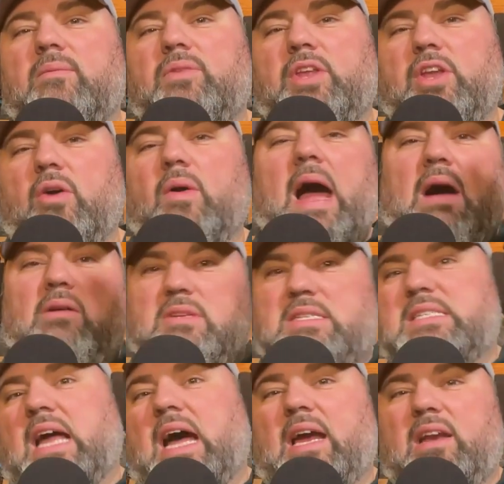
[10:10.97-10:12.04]
you know,
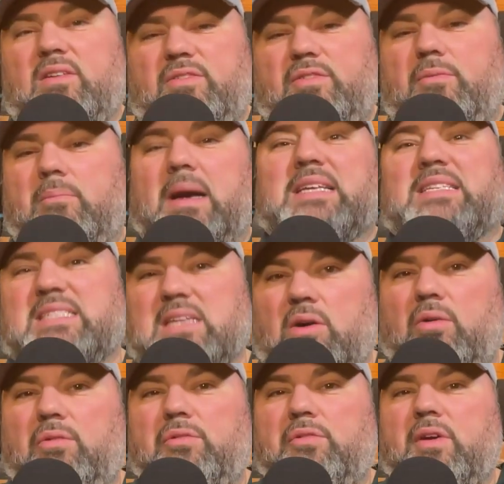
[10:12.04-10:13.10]
outside of
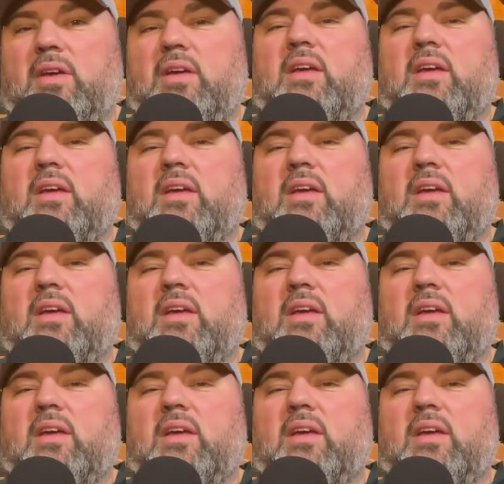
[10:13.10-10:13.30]
myself,